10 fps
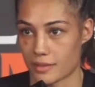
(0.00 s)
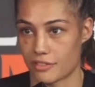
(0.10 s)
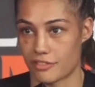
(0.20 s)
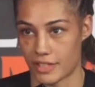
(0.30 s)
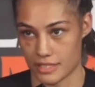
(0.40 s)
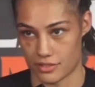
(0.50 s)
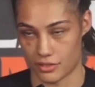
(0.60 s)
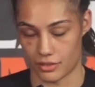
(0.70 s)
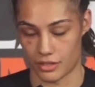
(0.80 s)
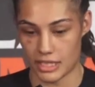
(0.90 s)
fights,
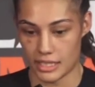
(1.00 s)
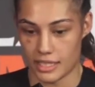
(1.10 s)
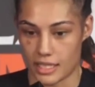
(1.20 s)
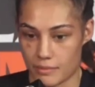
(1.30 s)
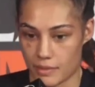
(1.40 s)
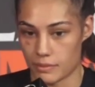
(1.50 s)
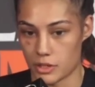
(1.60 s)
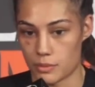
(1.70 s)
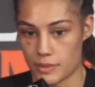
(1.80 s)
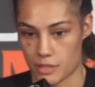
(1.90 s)
so I'm a
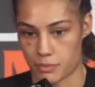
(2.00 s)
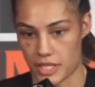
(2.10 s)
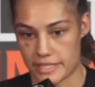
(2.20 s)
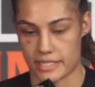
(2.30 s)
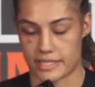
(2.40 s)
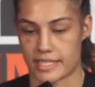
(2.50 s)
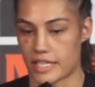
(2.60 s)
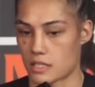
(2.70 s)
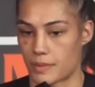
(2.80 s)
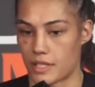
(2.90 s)
little bit surprised in a
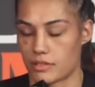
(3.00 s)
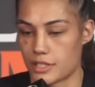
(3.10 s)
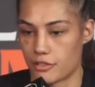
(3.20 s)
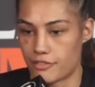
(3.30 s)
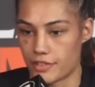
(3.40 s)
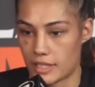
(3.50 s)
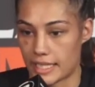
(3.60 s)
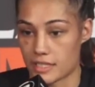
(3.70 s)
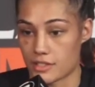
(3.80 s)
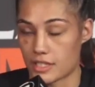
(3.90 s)
sense, but I really don't feel
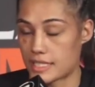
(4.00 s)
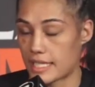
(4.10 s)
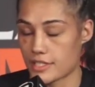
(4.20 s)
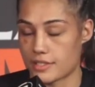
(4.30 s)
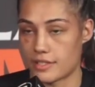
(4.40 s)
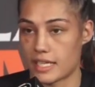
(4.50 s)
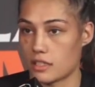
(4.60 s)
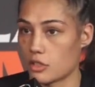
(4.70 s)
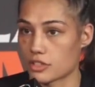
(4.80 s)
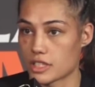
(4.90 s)
like it's going to take
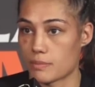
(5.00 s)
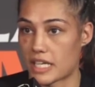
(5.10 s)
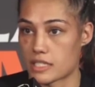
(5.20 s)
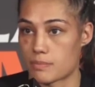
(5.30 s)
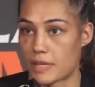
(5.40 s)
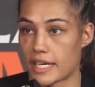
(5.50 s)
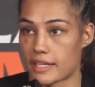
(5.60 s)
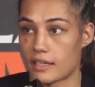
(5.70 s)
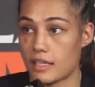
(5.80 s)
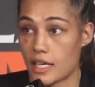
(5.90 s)
that long to bounce
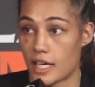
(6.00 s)
back.